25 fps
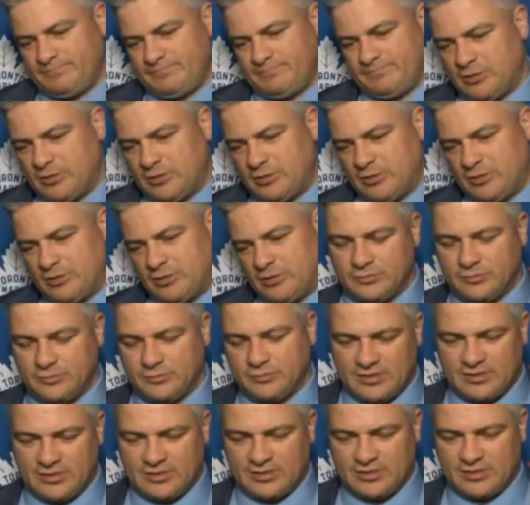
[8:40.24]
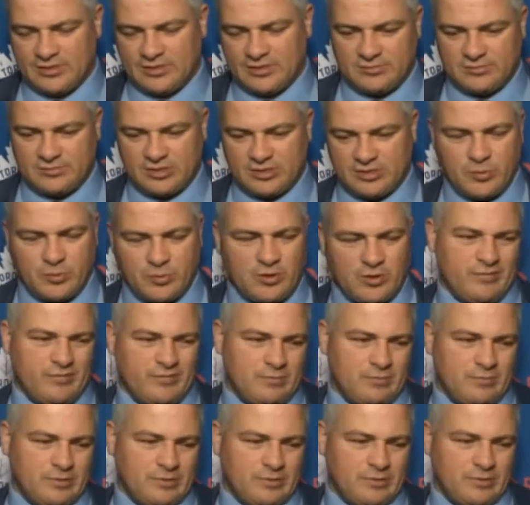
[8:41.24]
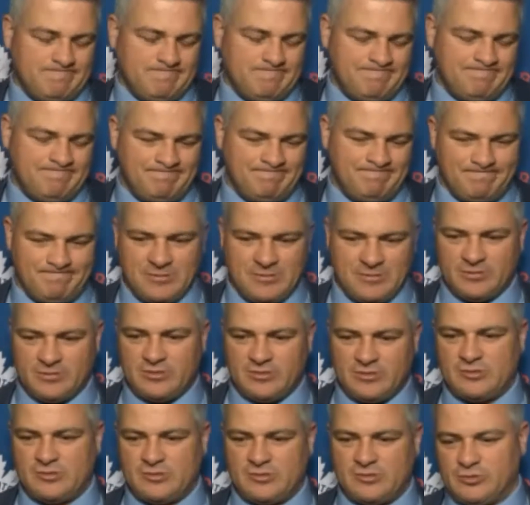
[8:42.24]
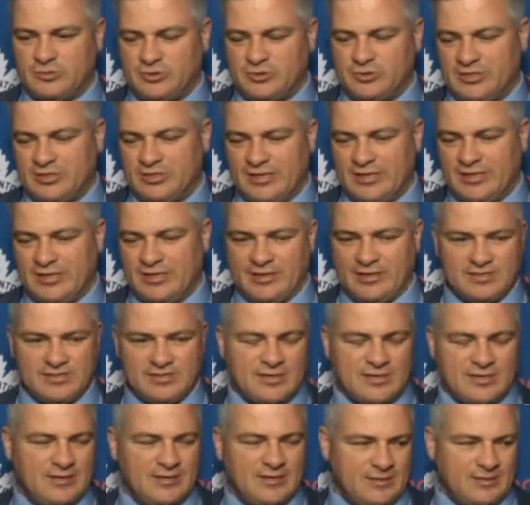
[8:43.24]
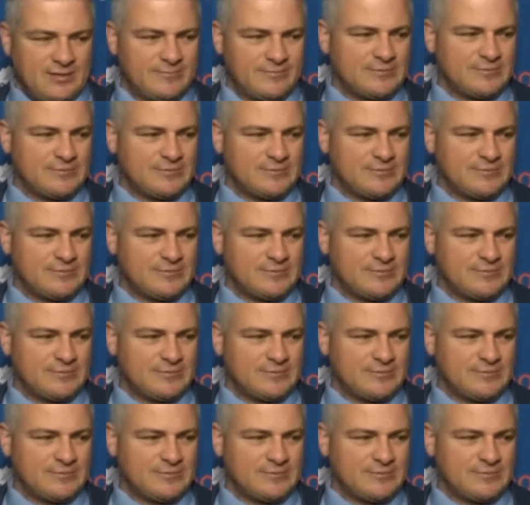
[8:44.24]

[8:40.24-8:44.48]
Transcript: So that's part of it, but that's what you're going to get in these kind of games.